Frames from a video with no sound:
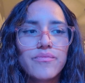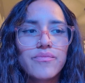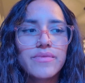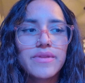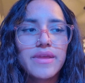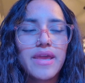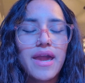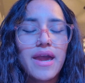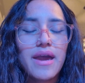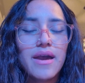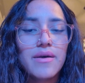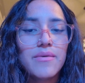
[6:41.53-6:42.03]

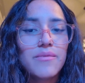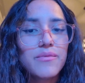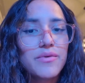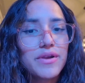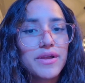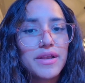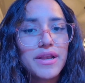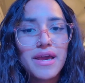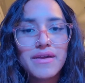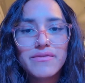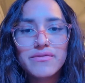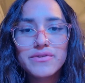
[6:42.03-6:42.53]
Yeah, we're
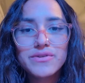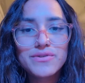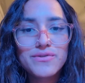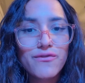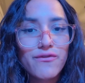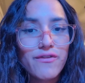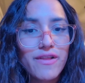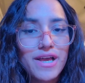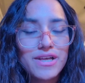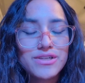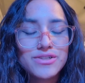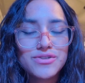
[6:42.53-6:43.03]
gonna have to do
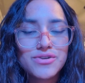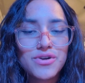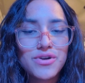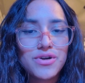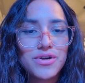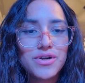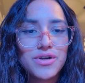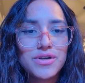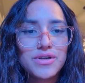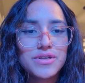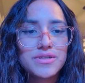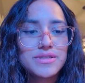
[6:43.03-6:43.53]

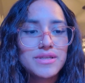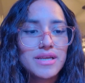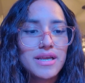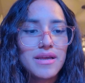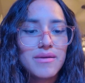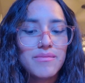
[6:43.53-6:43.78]
flashcards.